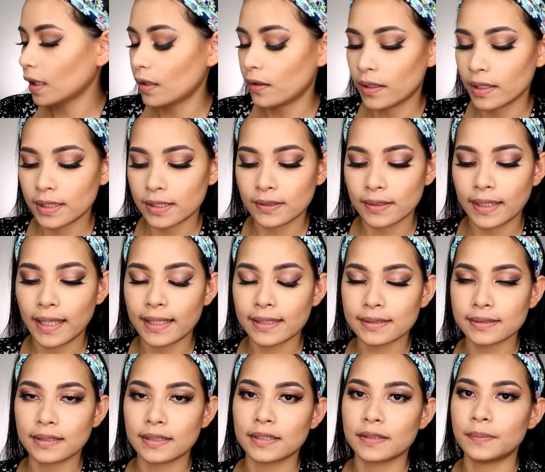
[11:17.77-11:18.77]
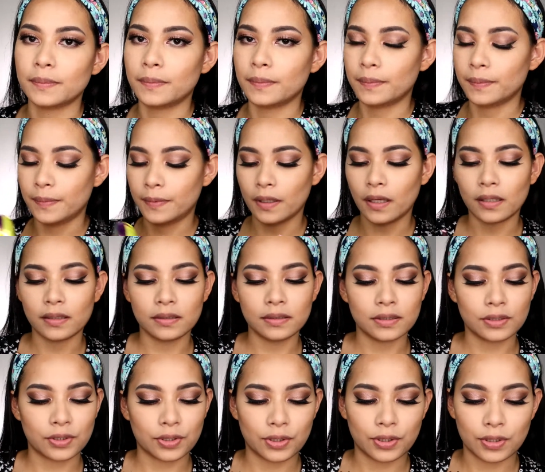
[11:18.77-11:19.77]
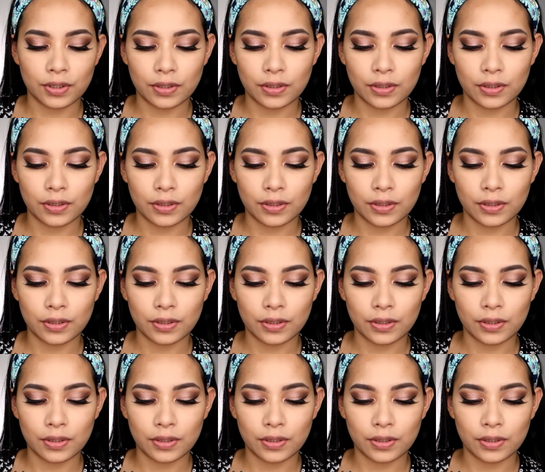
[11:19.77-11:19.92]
Alright, so next is bronzer.